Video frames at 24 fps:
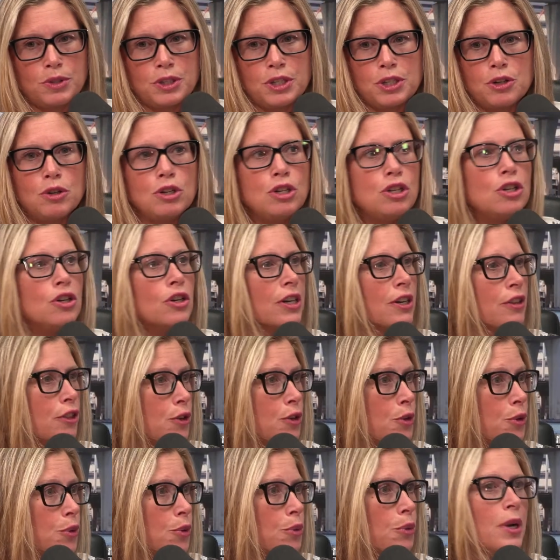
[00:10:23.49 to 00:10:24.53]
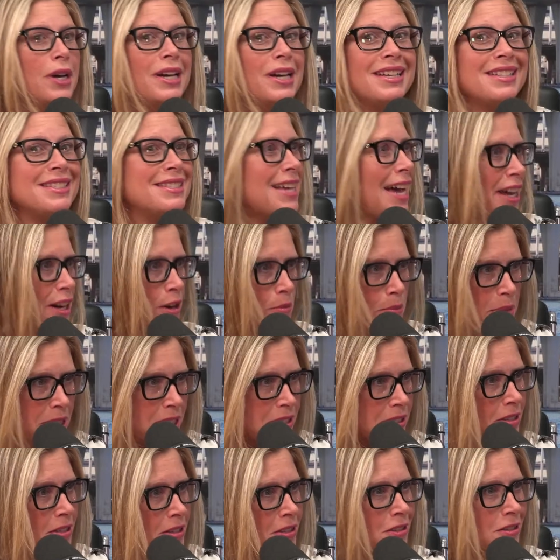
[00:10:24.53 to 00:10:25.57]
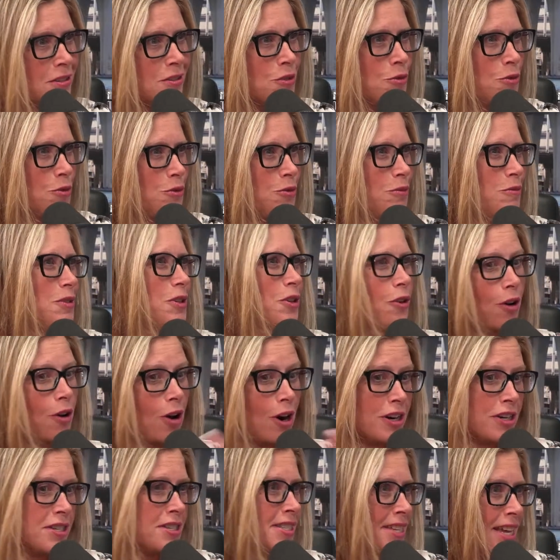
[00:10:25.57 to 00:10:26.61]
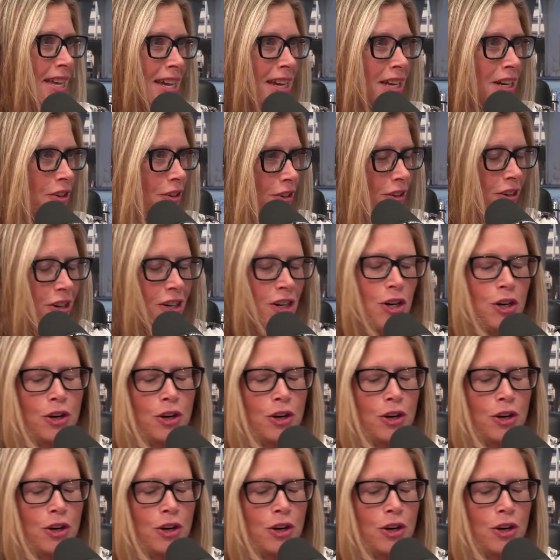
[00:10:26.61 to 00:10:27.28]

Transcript: look through databases through our state or